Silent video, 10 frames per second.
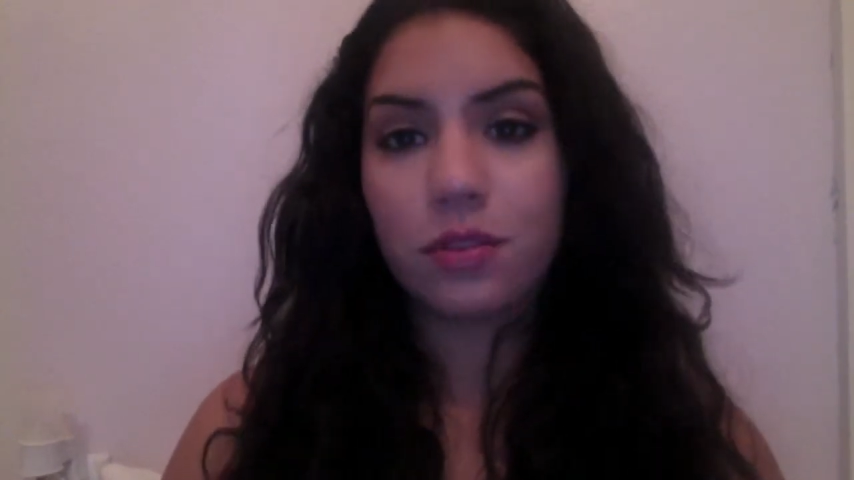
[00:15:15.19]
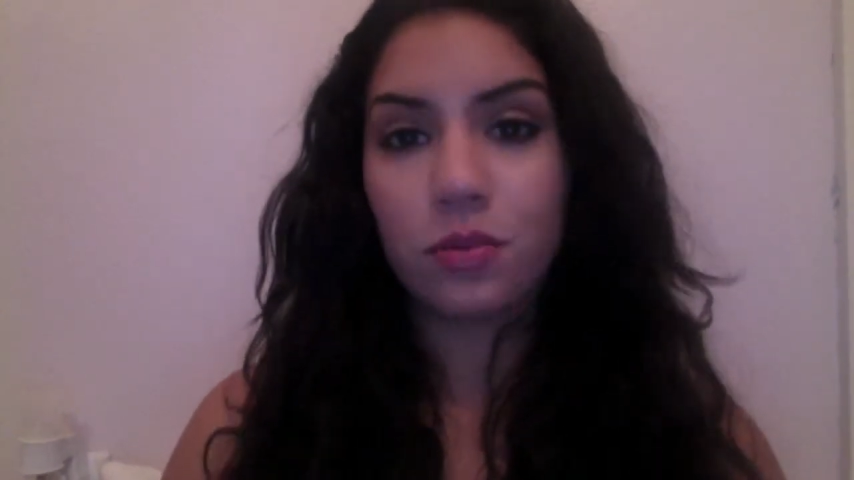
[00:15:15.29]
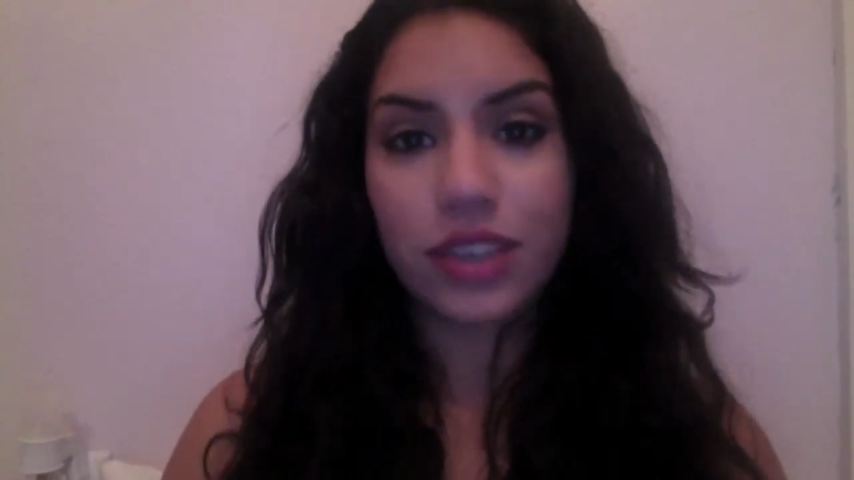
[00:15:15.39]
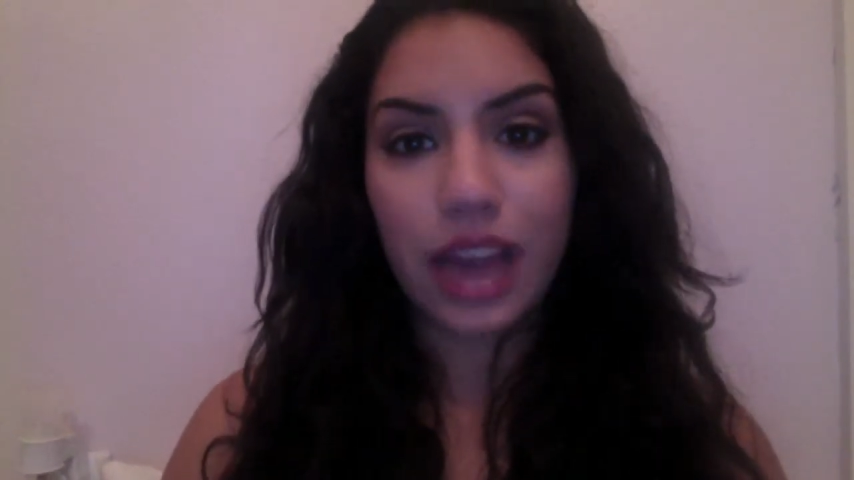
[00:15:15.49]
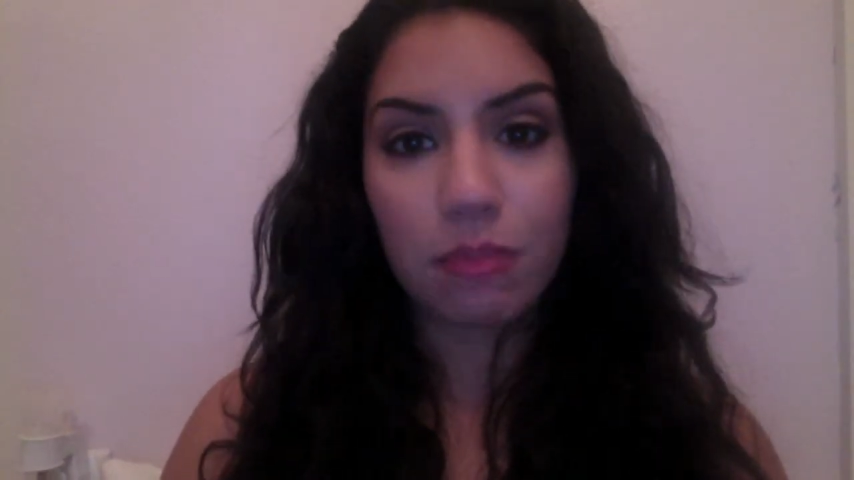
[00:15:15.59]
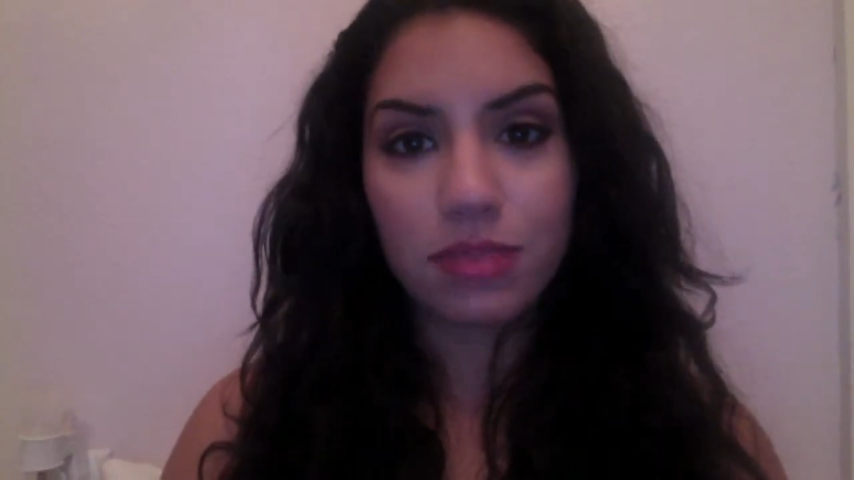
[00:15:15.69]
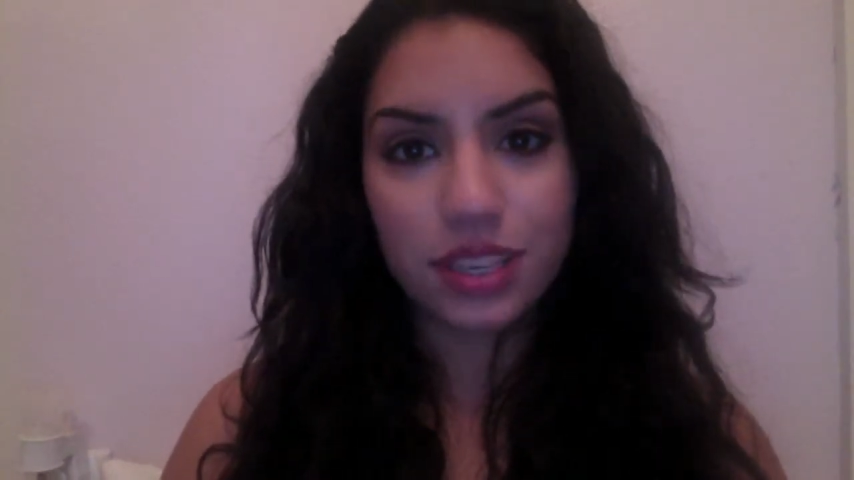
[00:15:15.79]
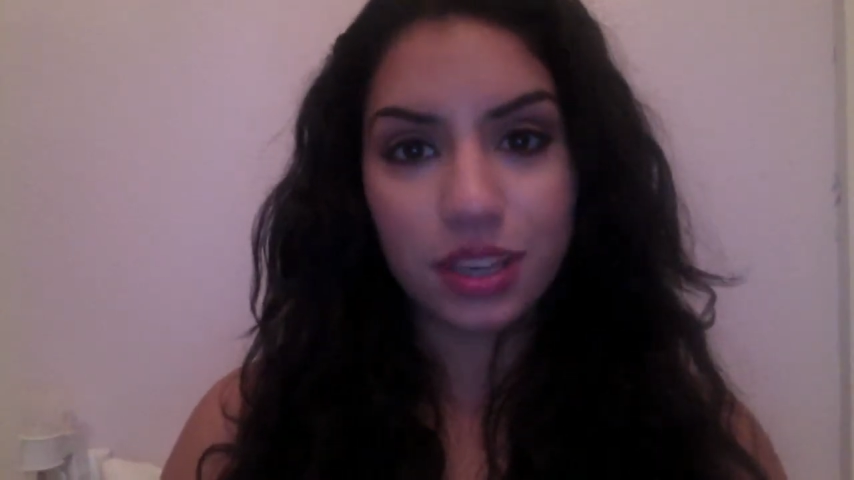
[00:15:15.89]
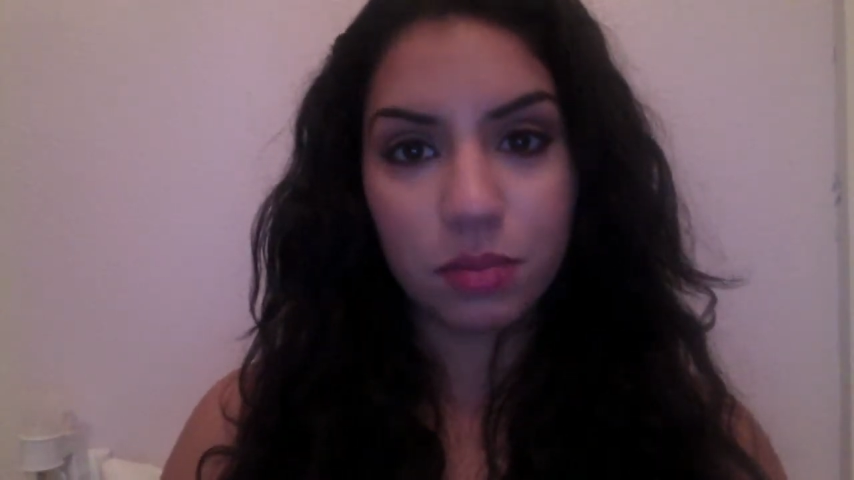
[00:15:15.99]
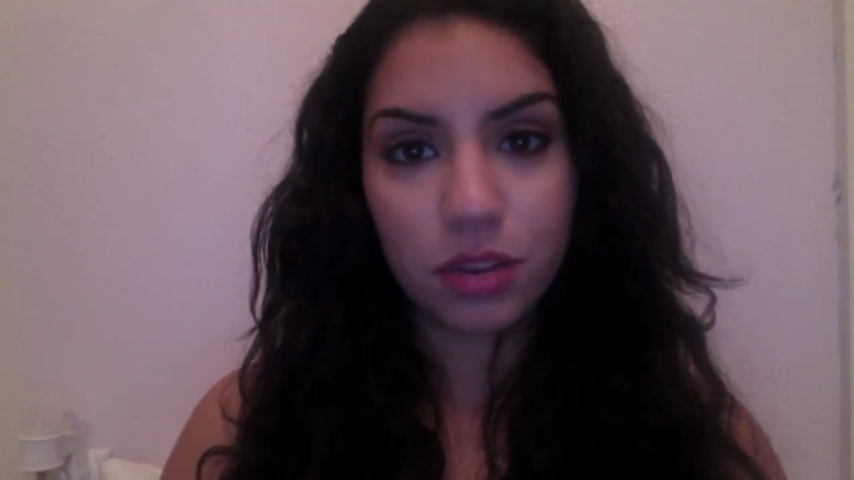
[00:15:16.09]
to adapt to
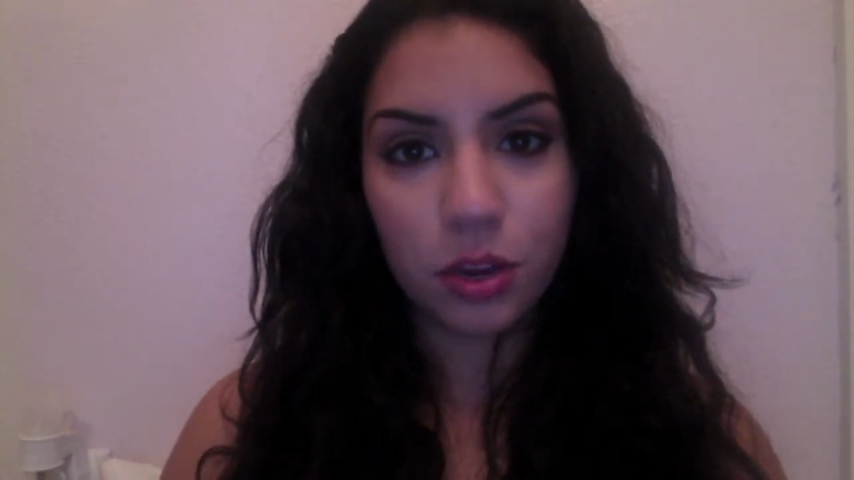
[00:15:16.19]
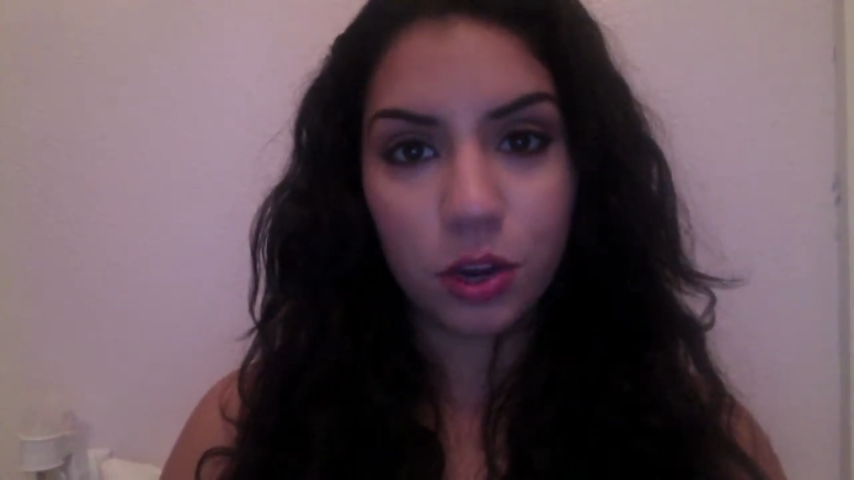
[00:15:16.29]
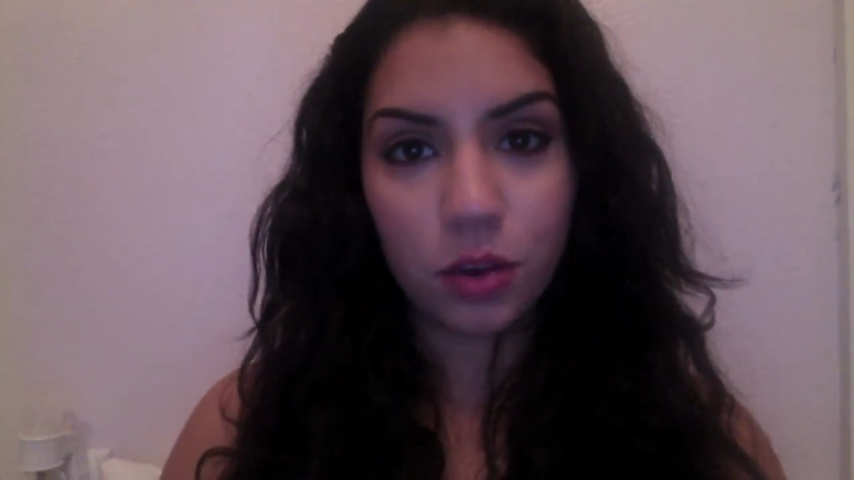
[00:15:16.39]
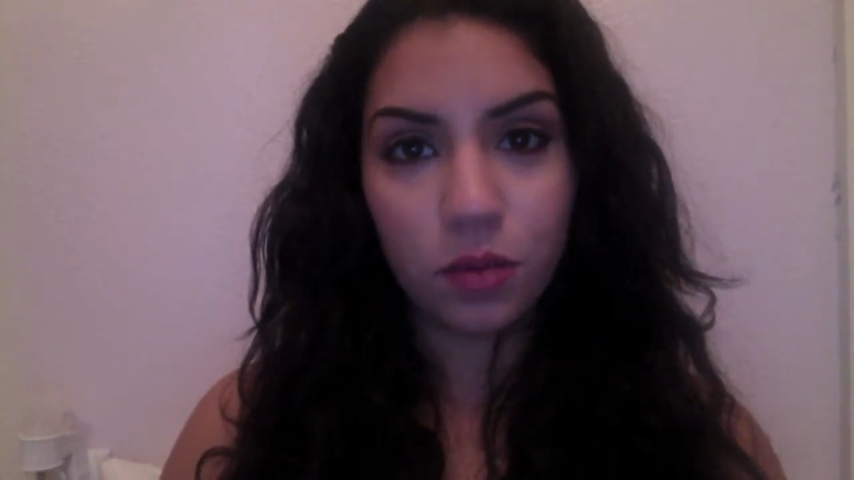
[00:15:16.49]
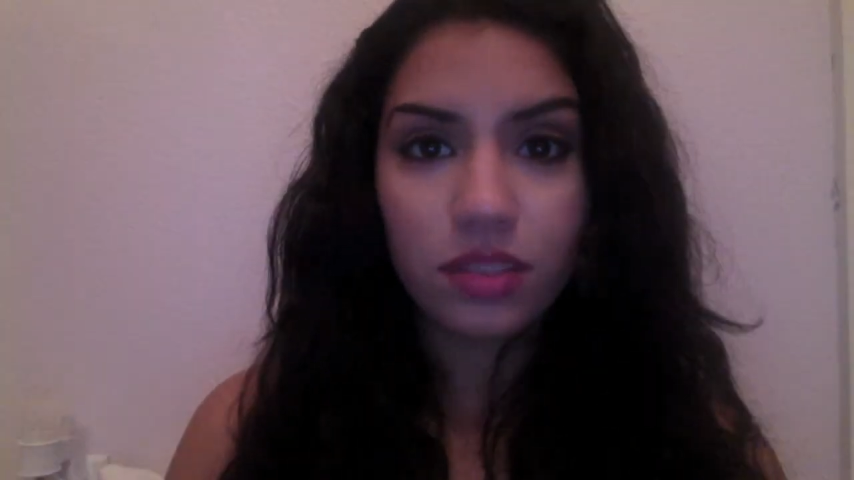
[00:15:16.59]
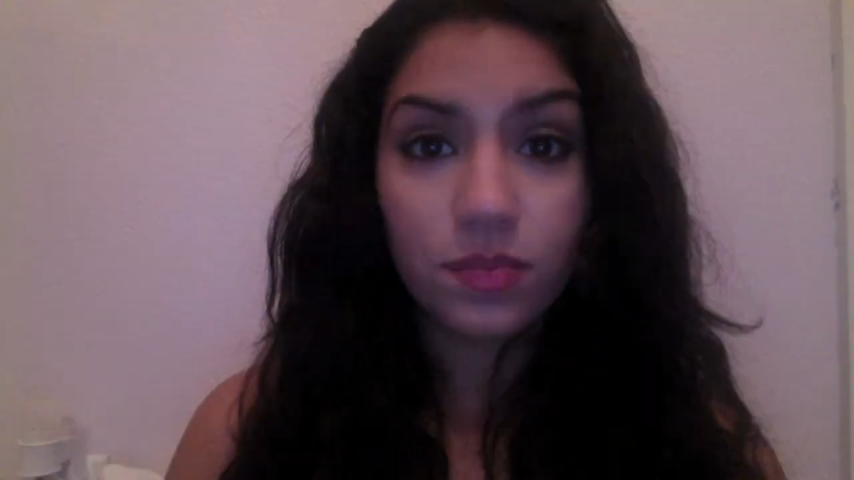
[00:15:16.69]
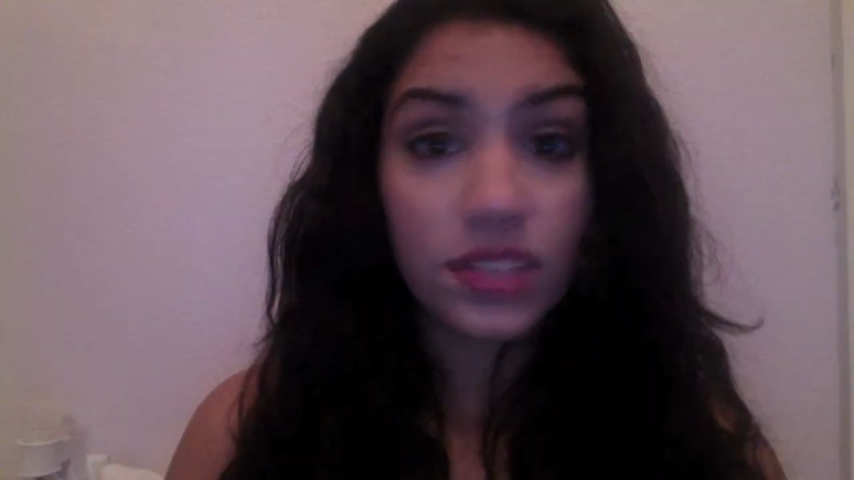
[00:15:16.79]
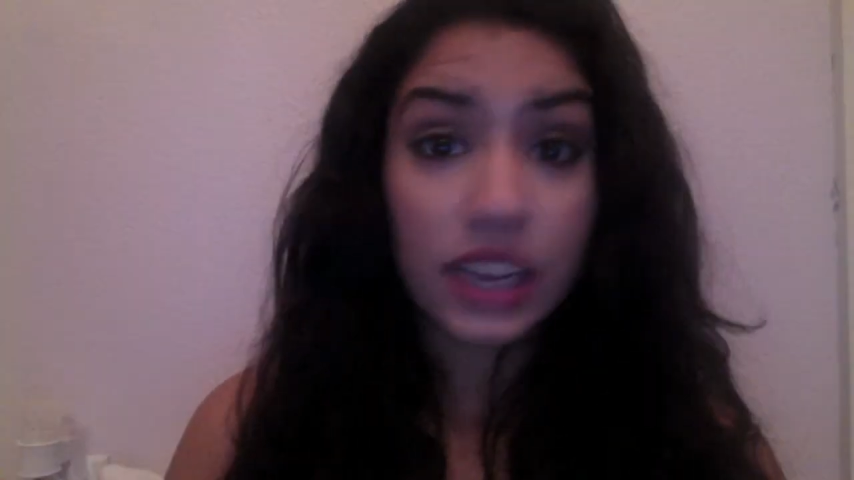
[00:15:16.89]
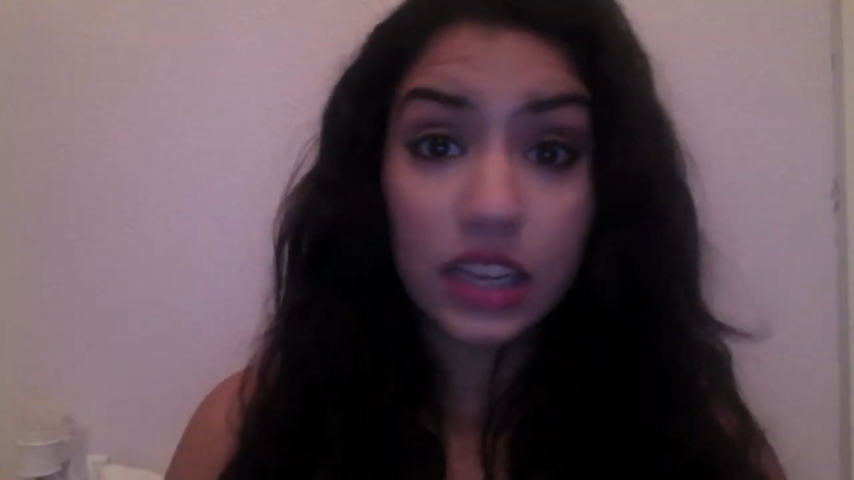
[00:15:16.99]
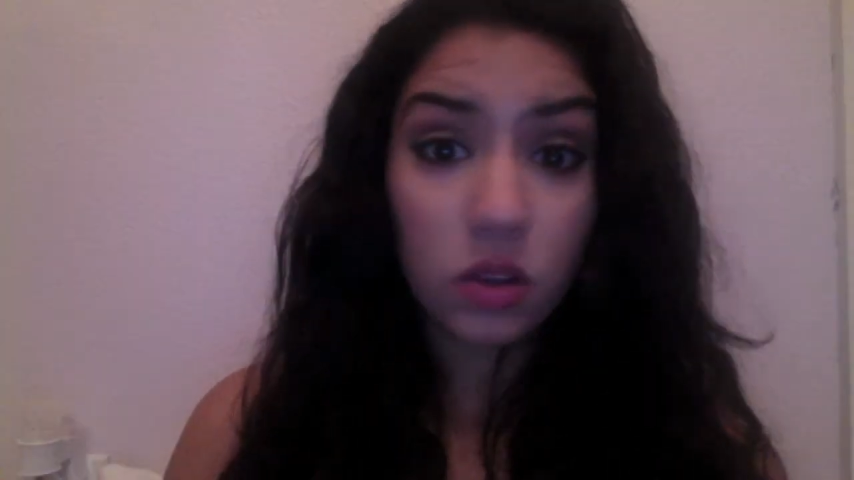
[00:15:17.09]
something new,
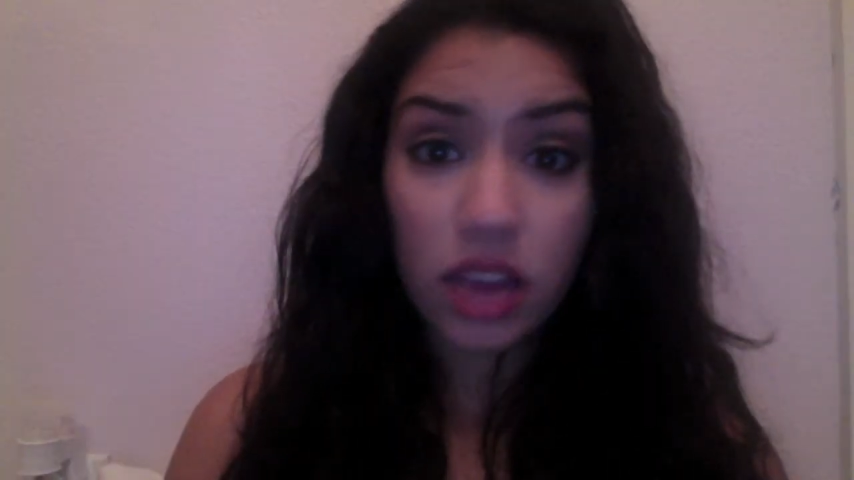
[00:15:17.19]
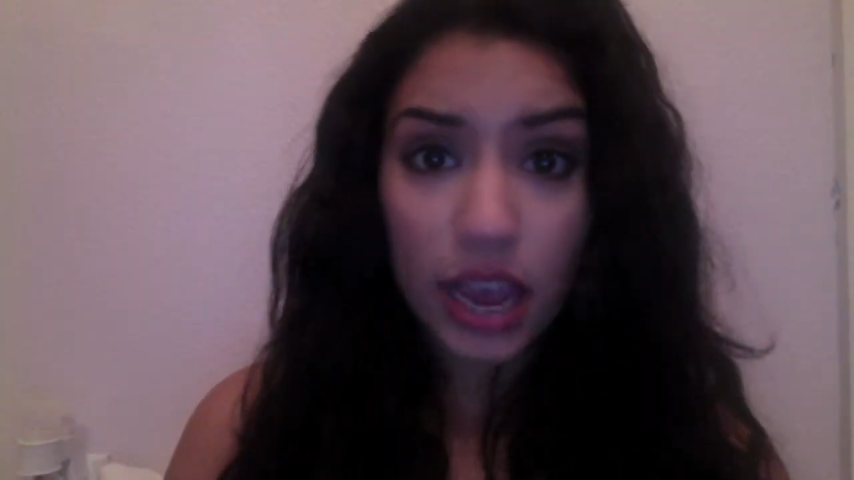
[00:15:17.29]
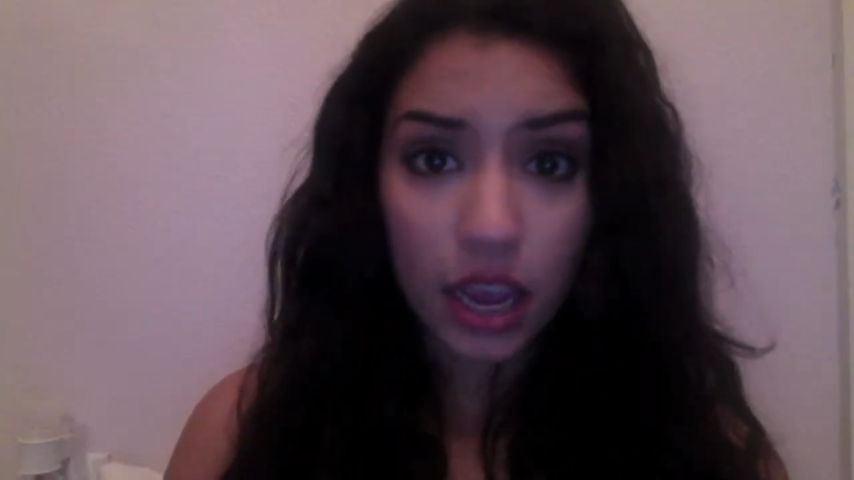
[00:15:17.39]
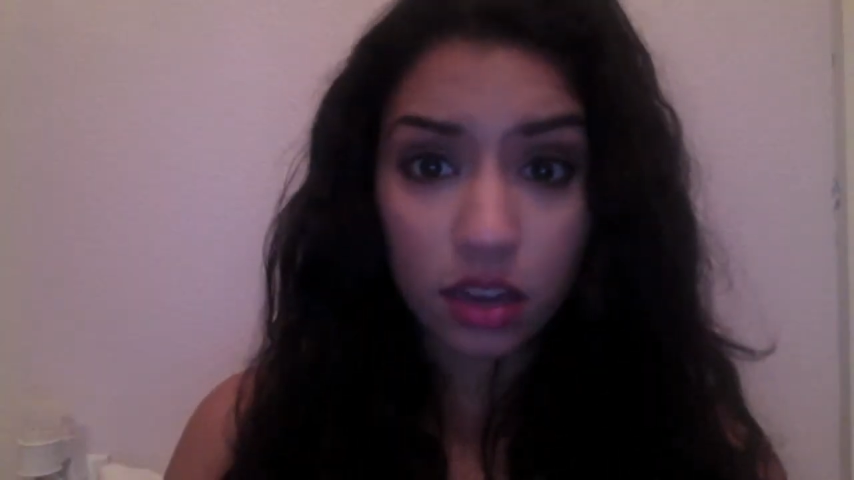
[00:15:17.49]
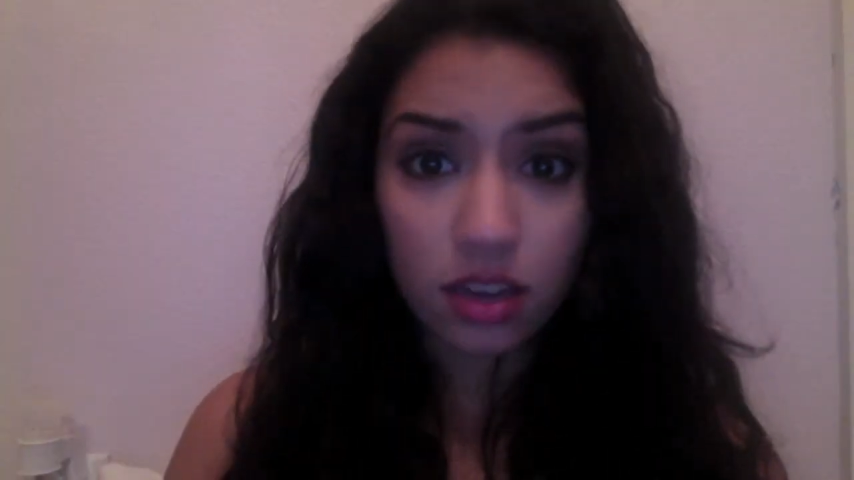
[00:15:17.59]
and that's okay.